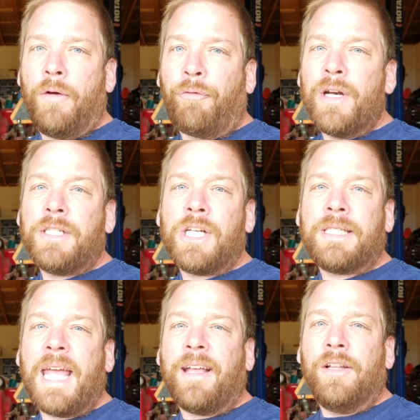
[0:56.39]
First,
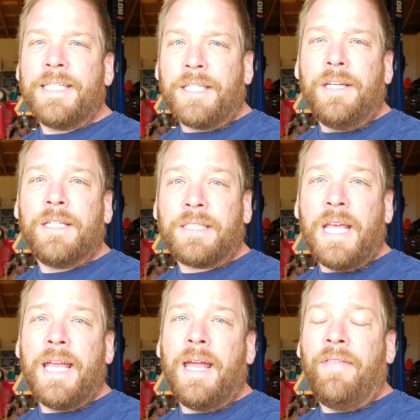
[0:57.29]
just take a listen to this
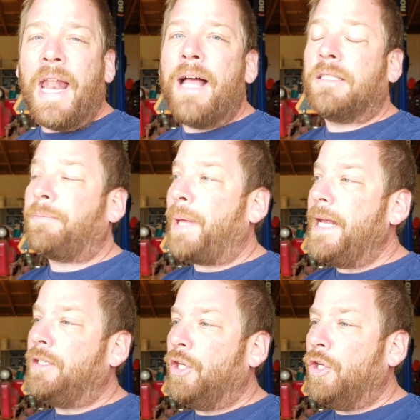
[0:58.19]
thing, and then I'll
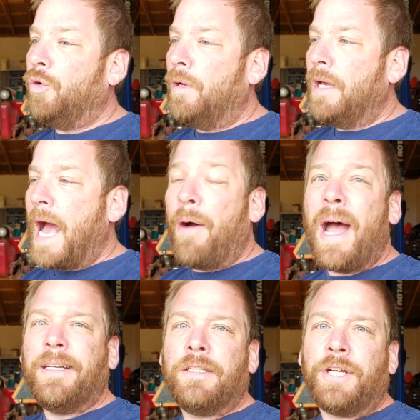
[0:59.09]
explain to you how
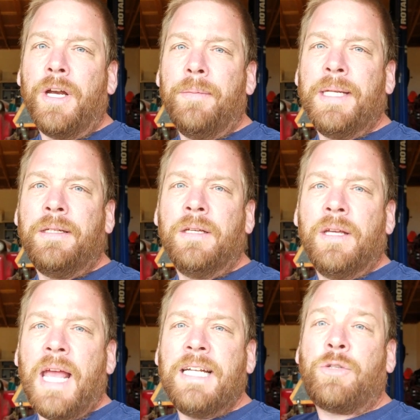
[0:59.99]
I determined
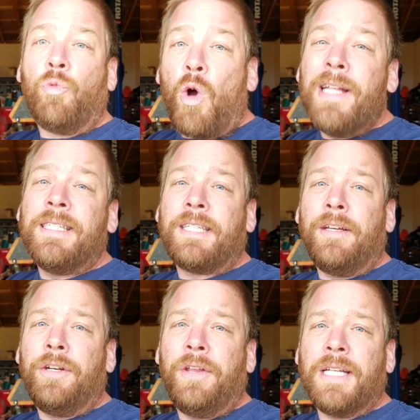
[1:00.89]
it's one
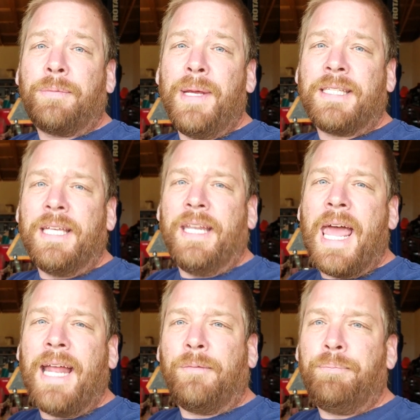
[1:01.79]
cylinder that's missing and
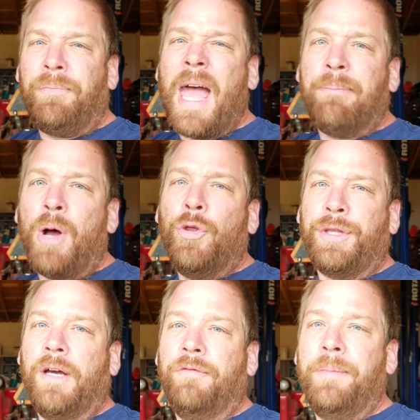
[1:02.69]
not
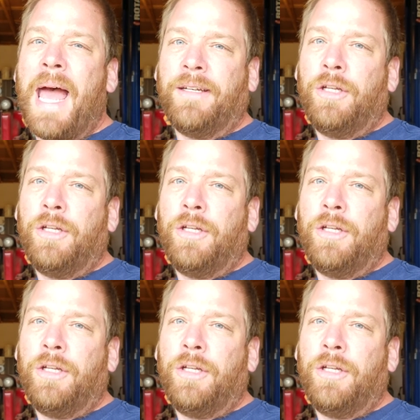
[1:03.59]
both of them, not